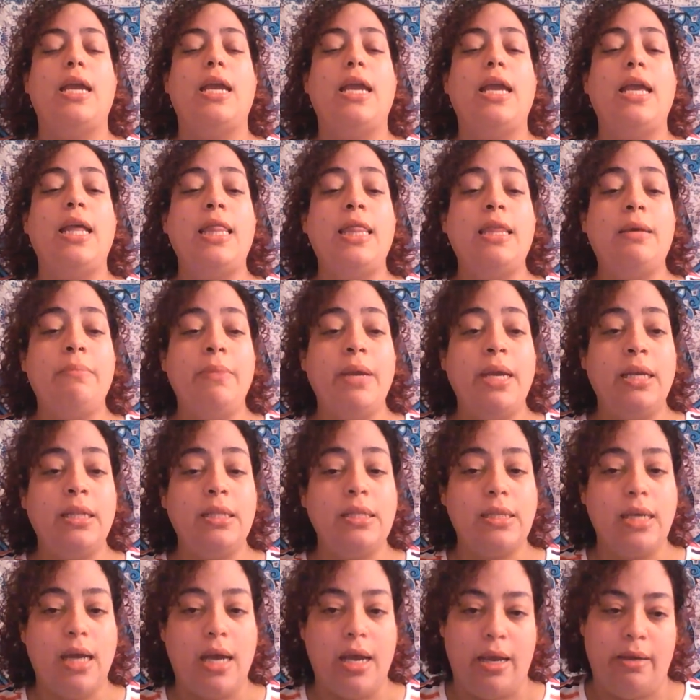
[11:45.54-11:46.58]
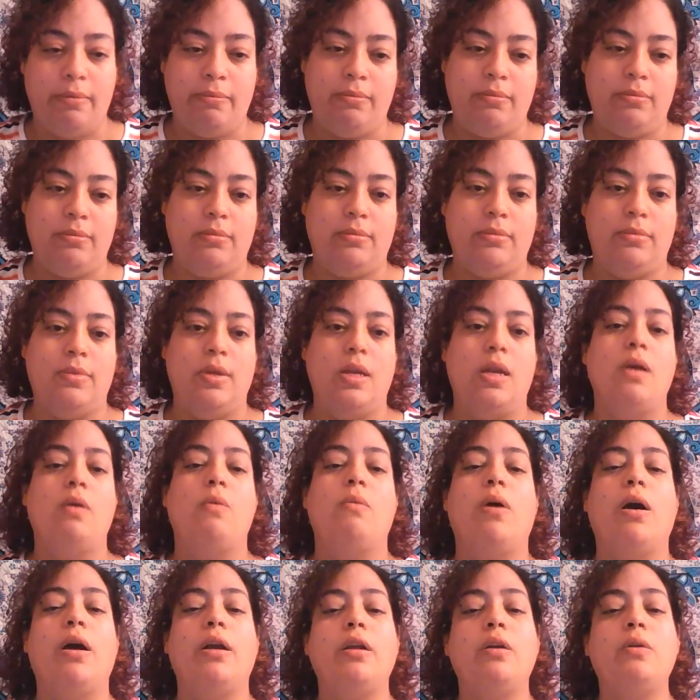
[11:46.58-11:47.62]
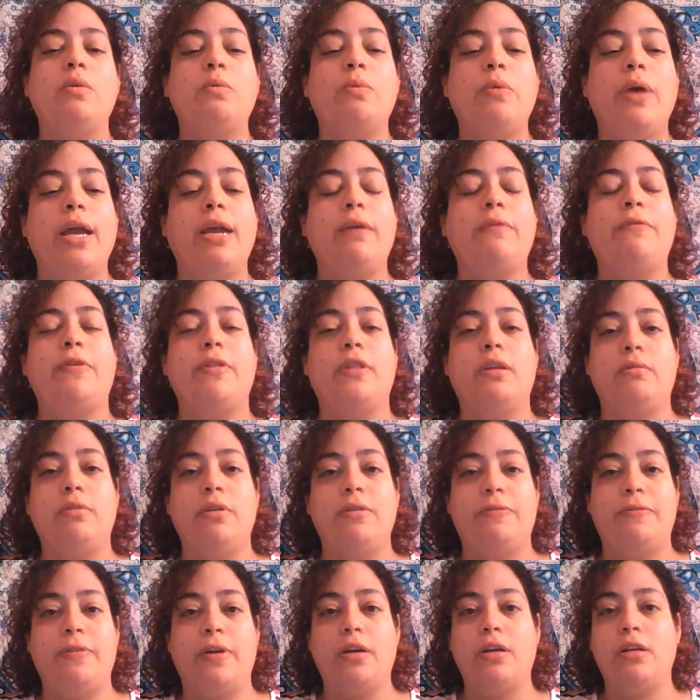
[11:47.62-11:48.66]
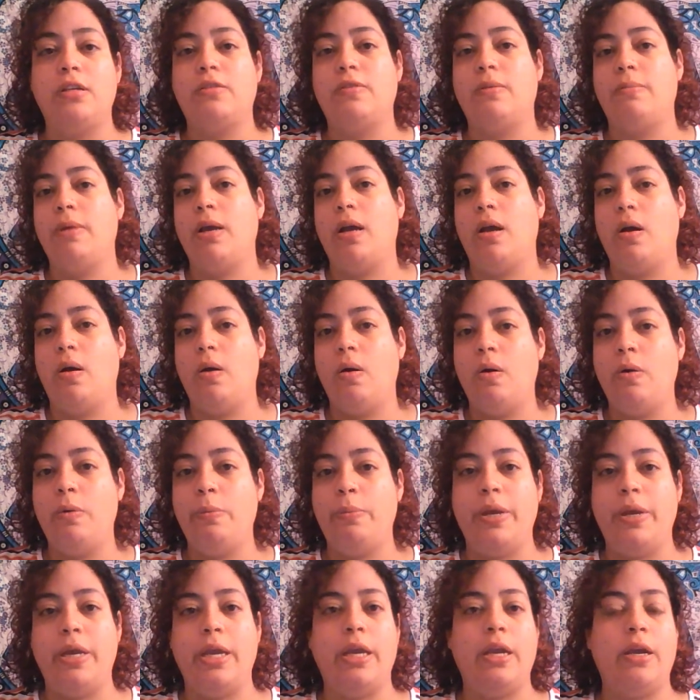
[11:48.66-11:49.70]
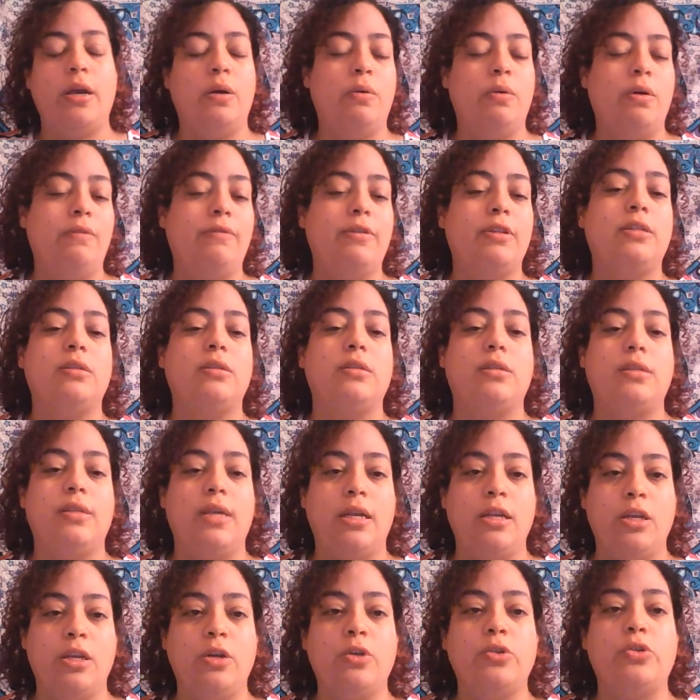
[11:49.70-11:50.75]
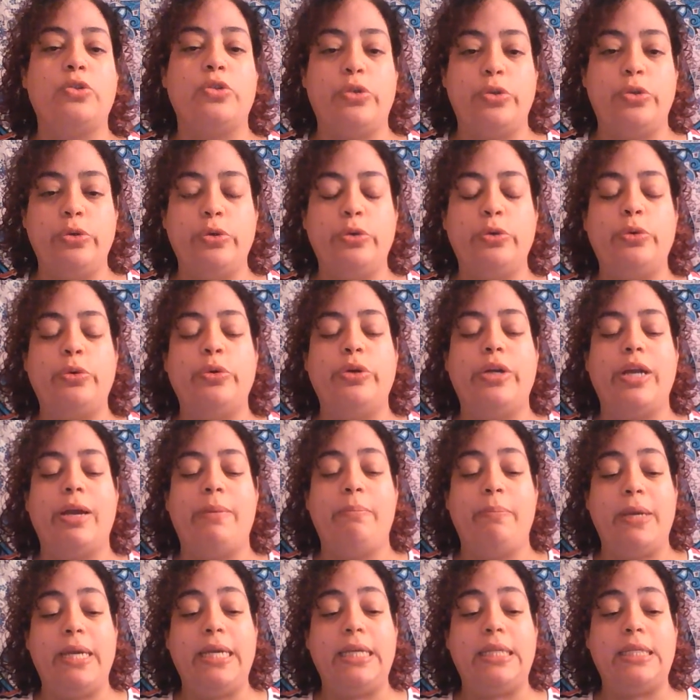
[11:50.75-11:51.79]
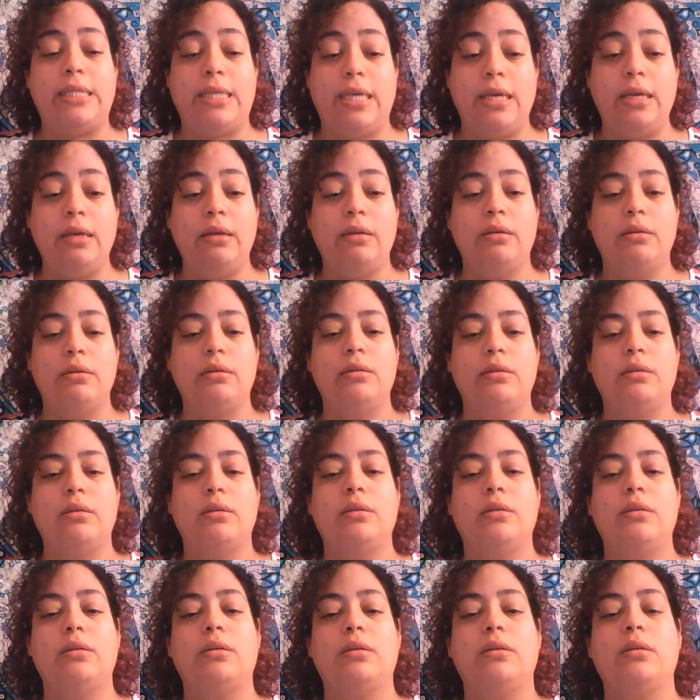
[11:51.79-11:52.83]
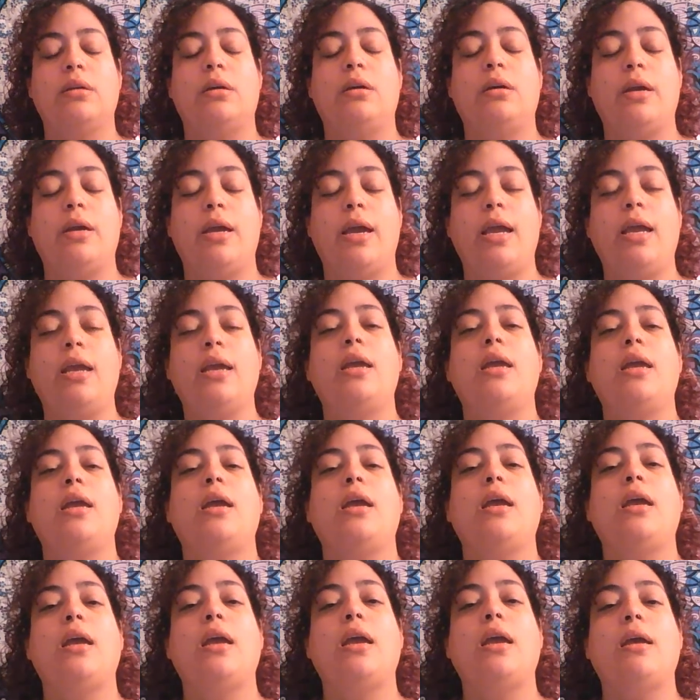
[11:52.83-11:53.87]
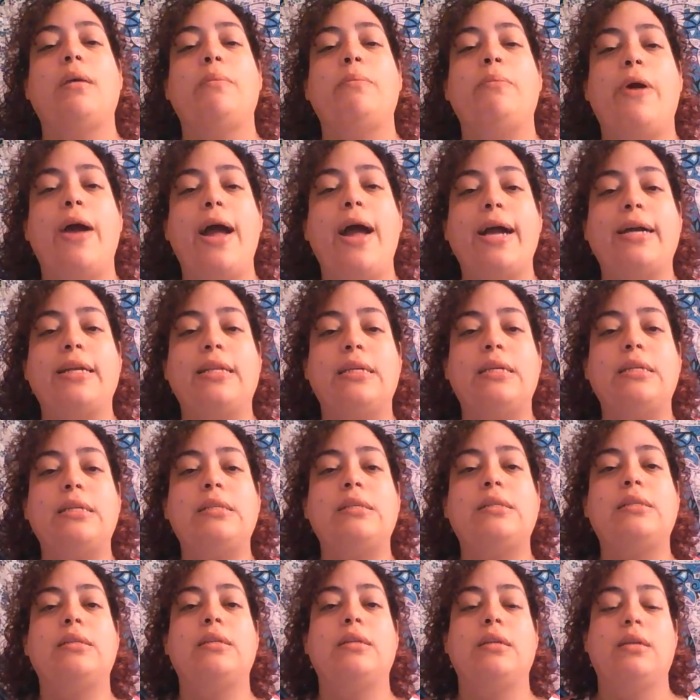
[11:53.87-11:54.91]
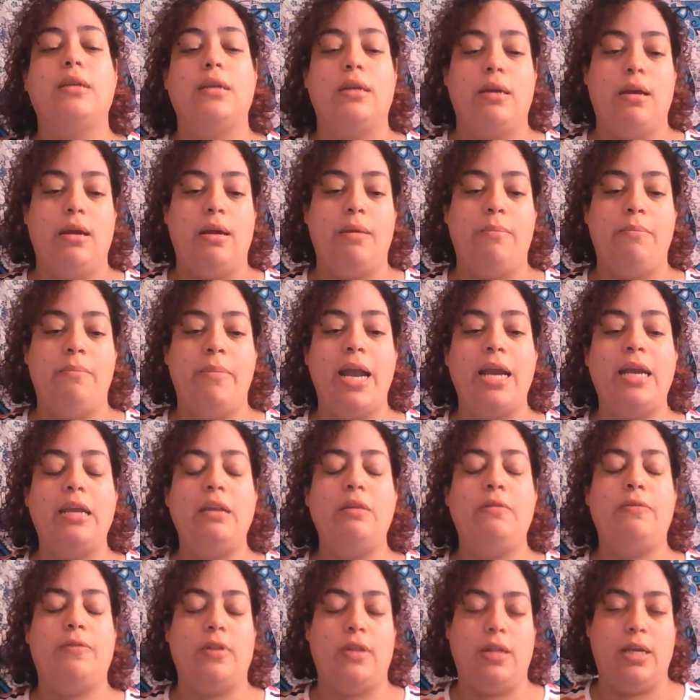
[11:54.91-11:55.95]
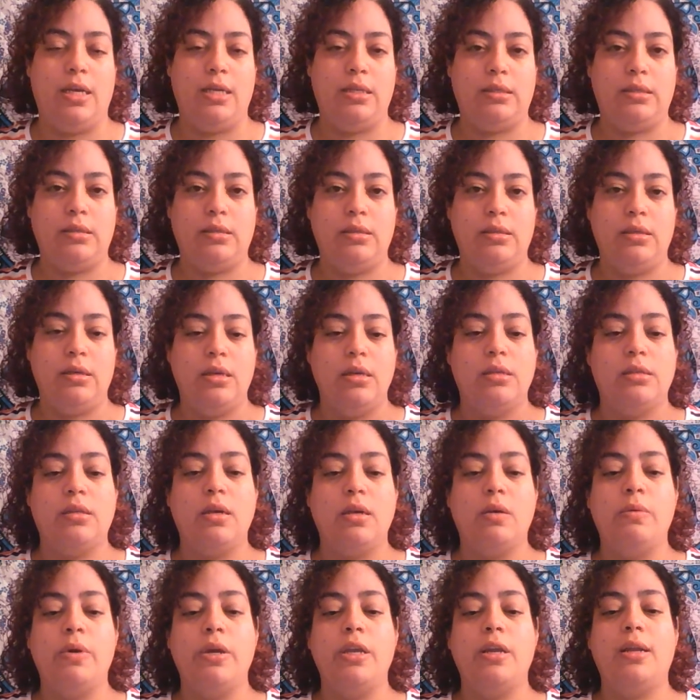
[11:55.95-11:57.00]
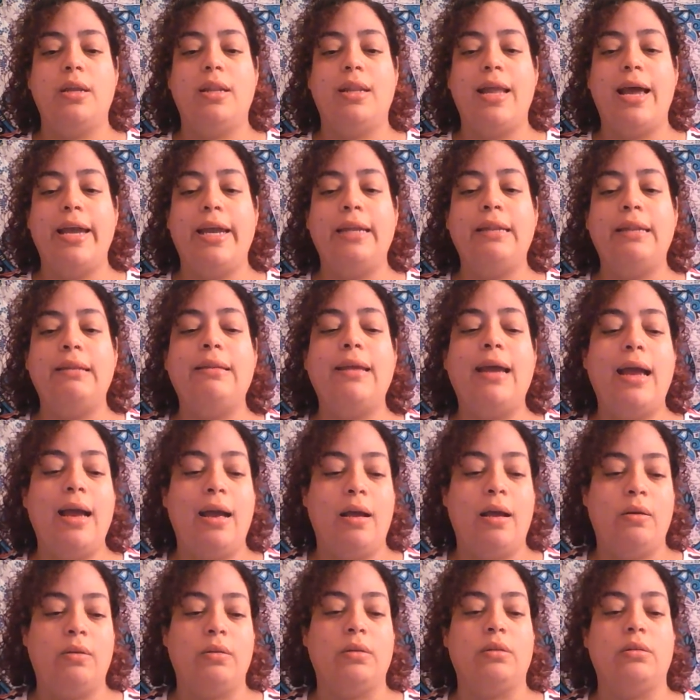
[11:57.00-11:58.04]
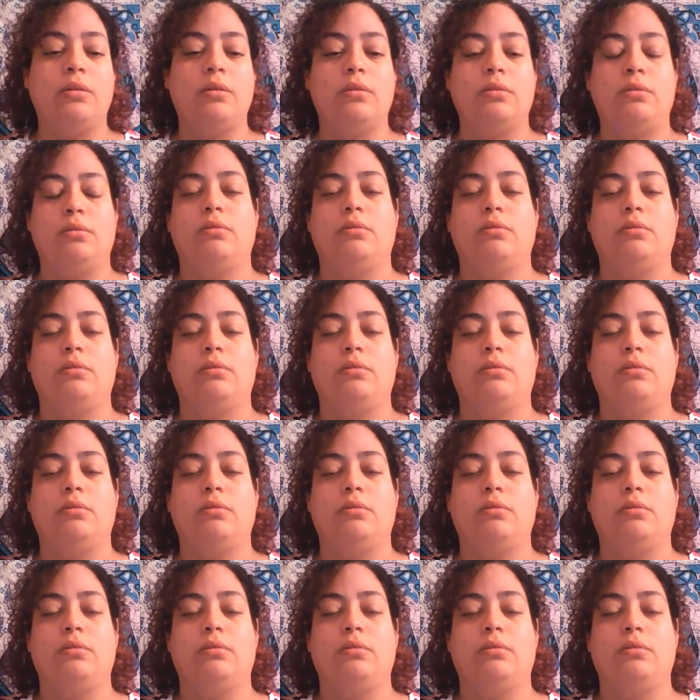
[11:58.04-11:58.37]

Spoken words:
In the meantime, while you wait for the referrals from your OB or whoever to send you to get PT, okay, practice mindfulness. So when you're lying down,